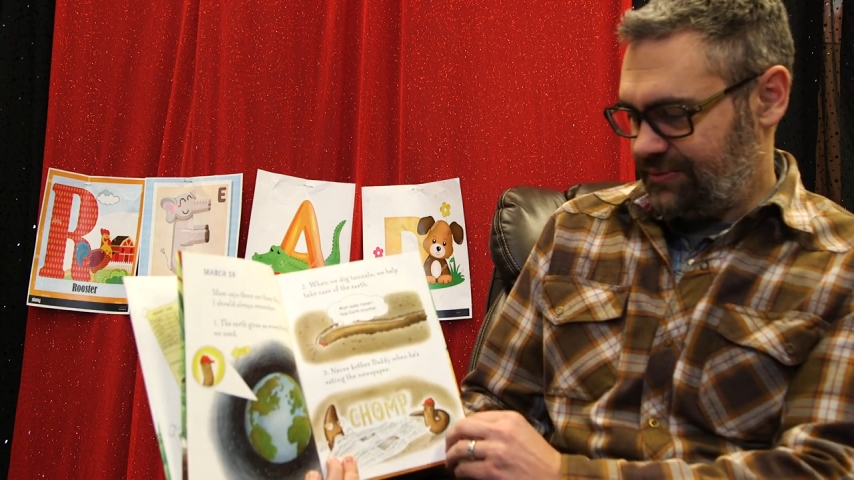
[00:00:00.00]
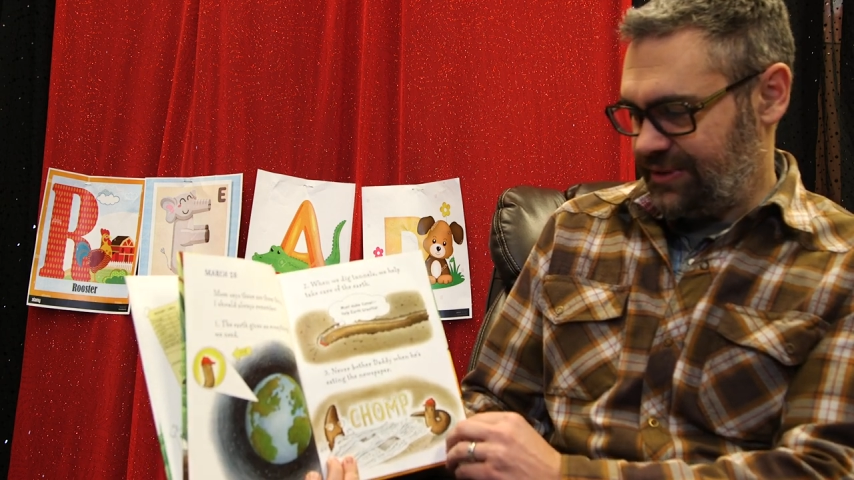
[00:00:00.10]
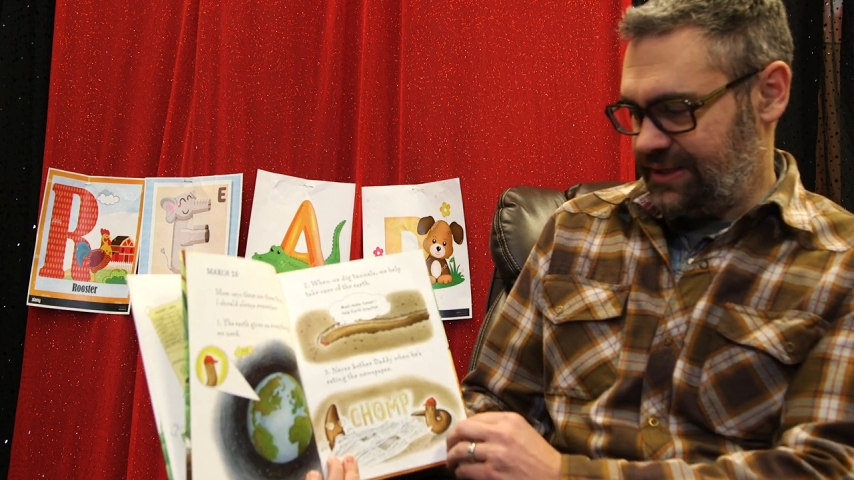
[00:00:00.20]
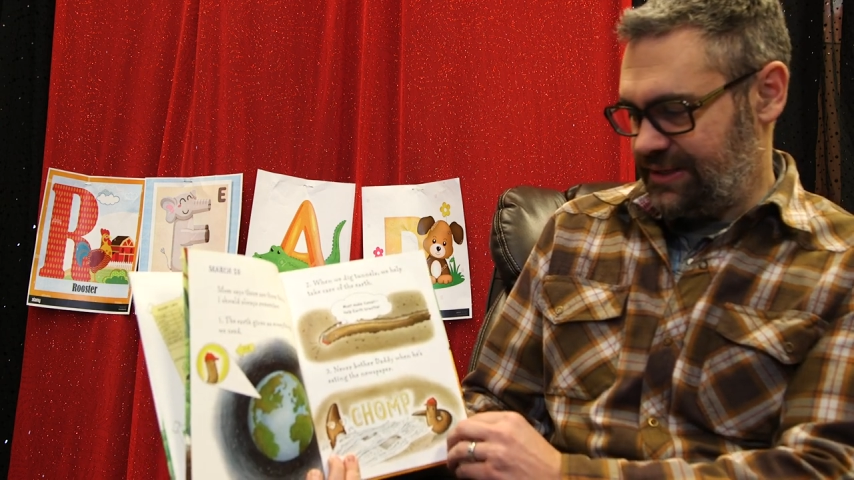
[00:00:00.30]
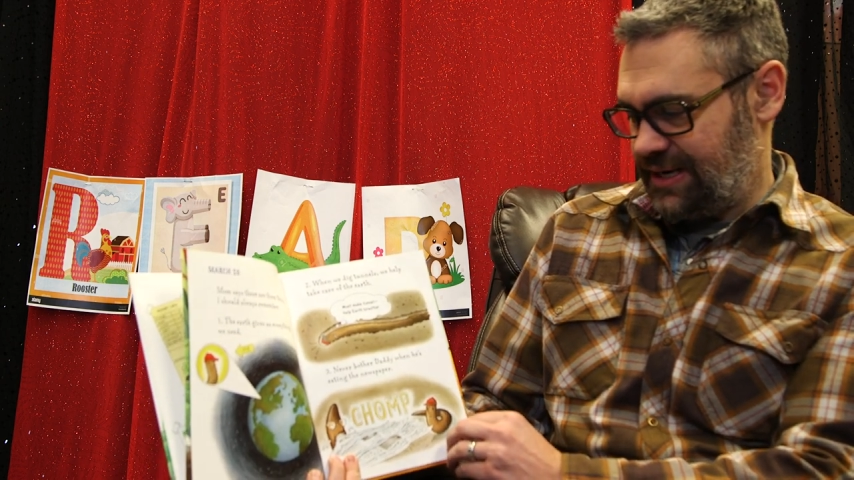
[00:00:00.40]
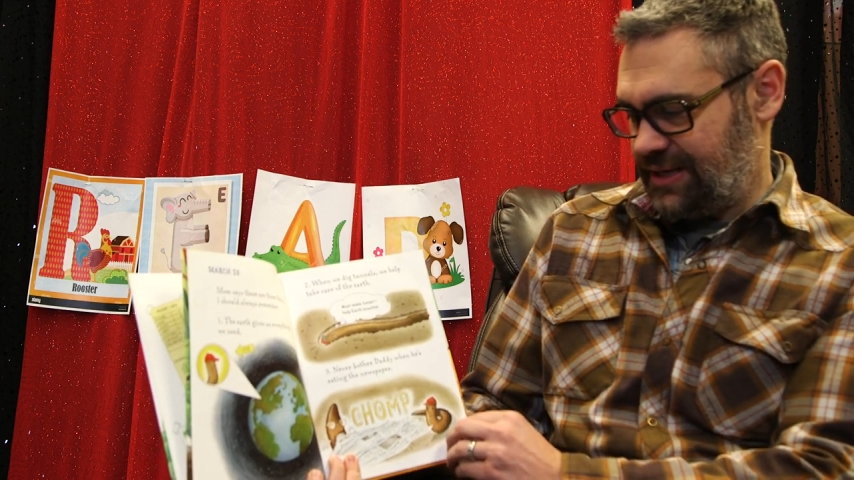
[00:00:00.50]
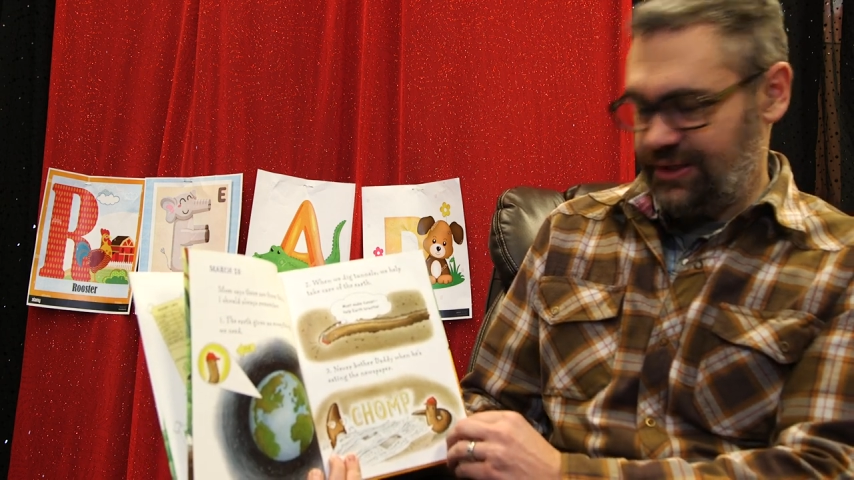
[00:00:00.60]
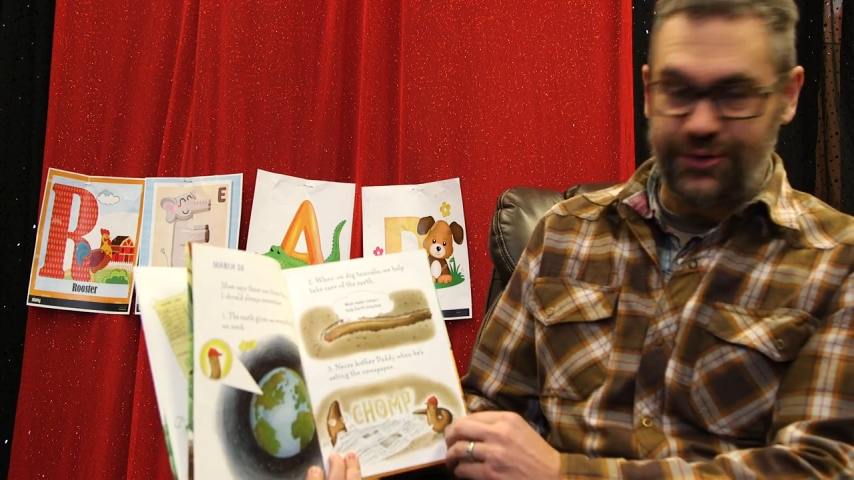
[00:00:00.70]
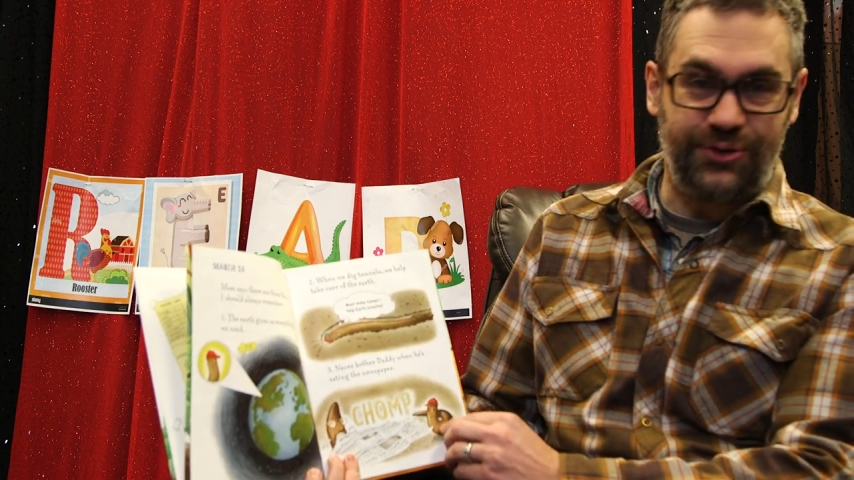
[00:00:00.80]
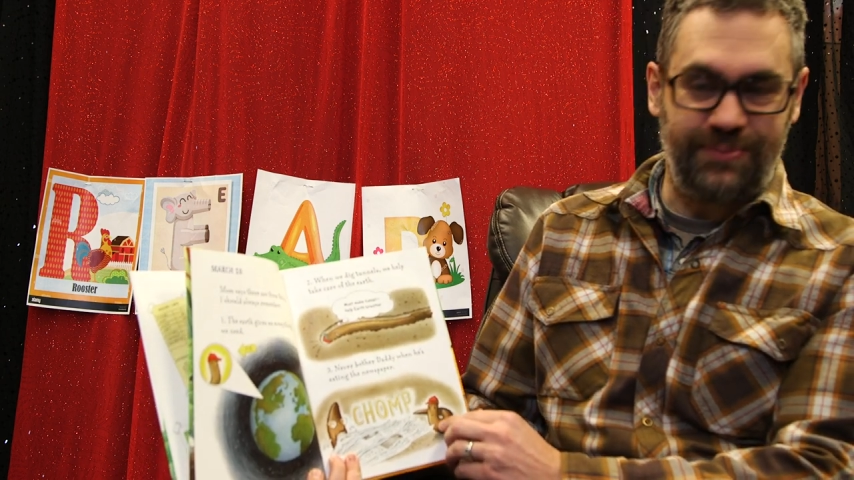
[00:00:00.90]
when he's eating
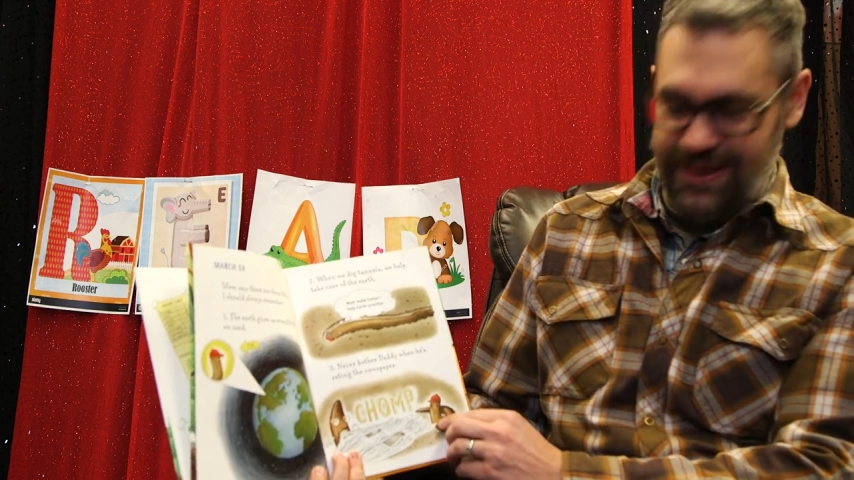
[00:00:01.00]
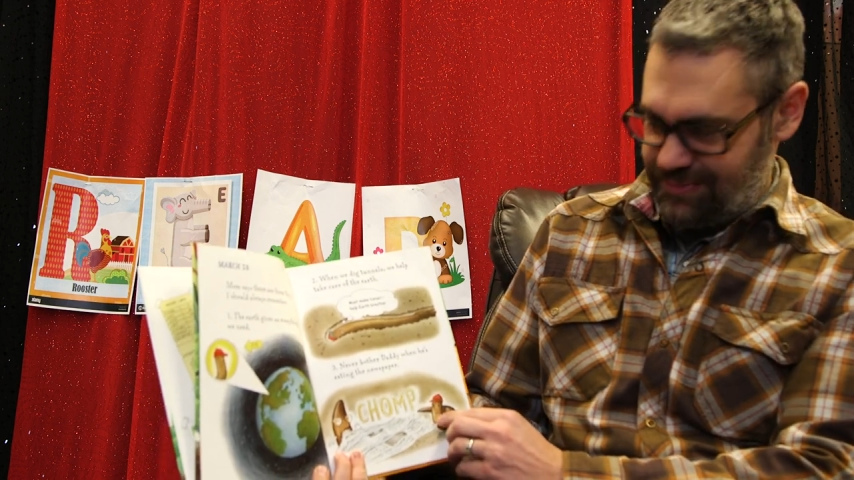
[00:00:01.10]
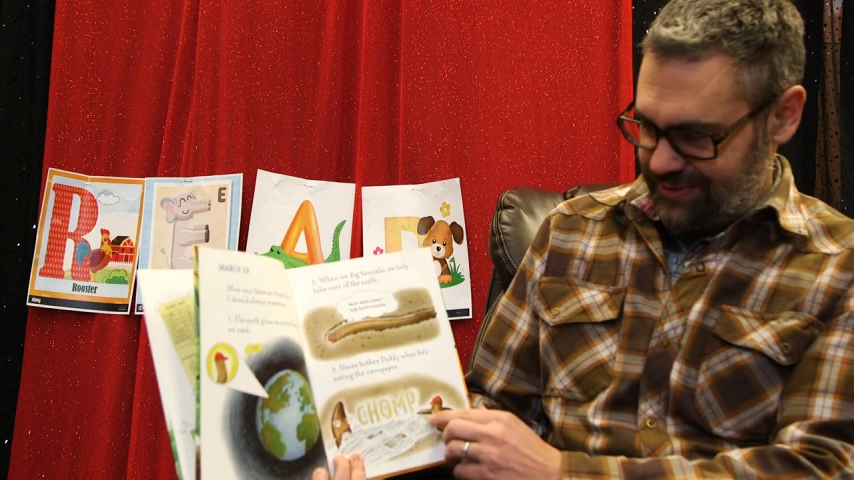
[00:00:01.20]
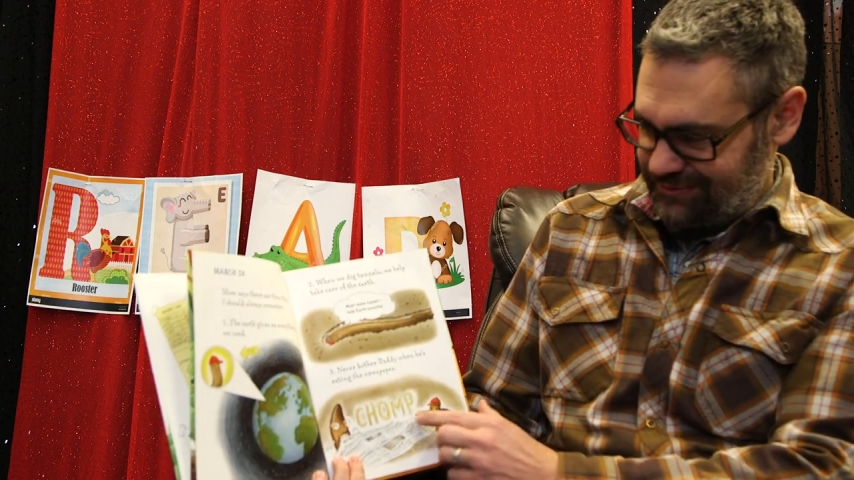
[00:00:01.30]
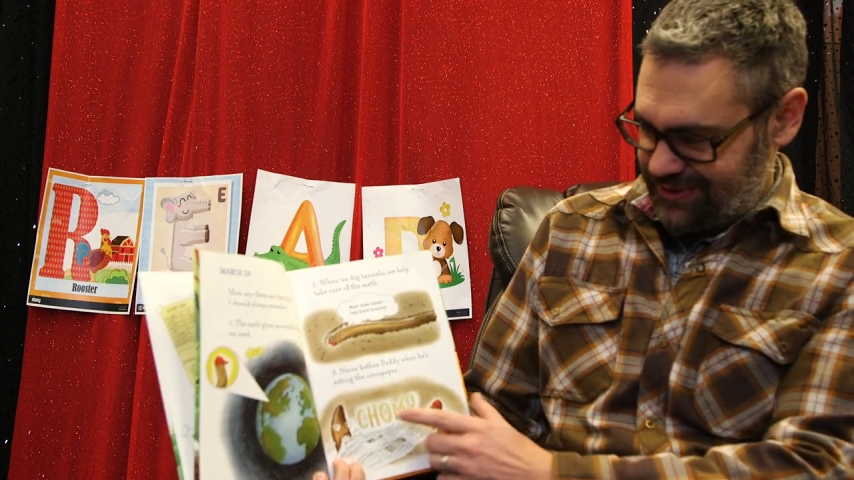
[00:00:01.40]
the newspaper.